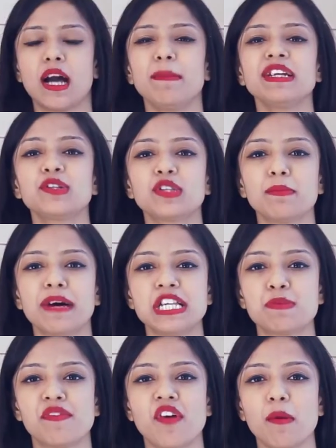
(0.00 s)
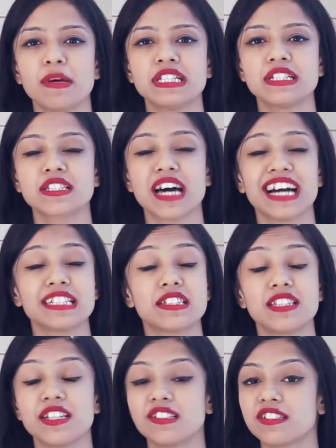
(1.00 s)
Coming to the best performances, I
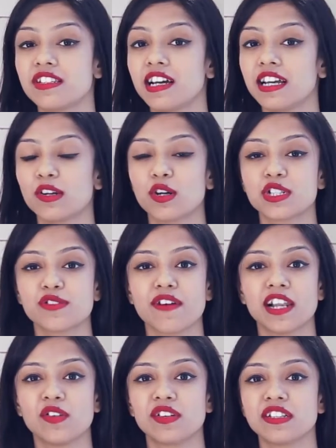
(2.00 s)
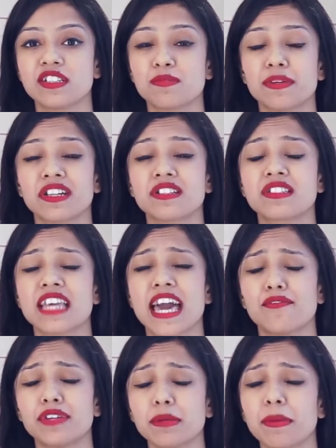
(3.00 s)
seriously cannot evaluate this because
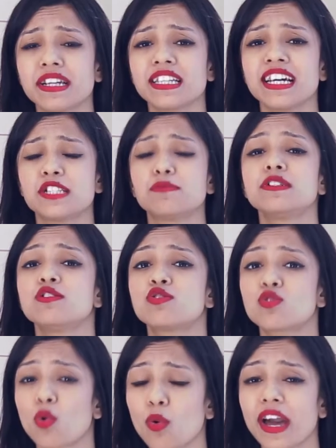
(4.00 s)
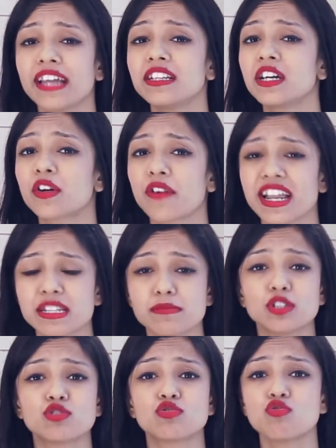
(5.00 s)
everybody has been so
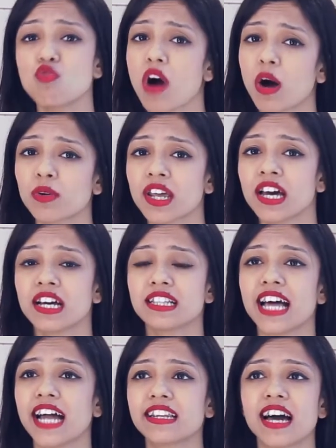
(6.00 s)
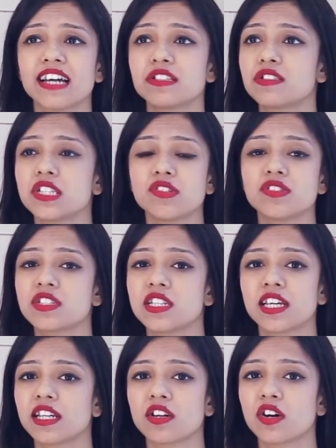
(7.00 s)
incredible throughout that I
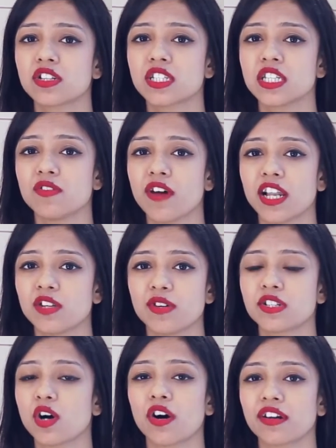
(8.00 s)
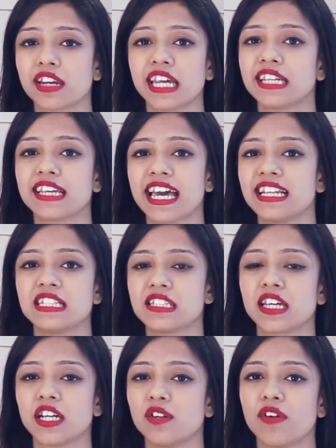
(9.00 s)
seriously cannot evaluate or rate any
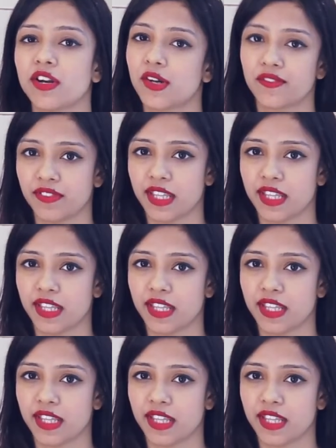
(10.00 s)
single one of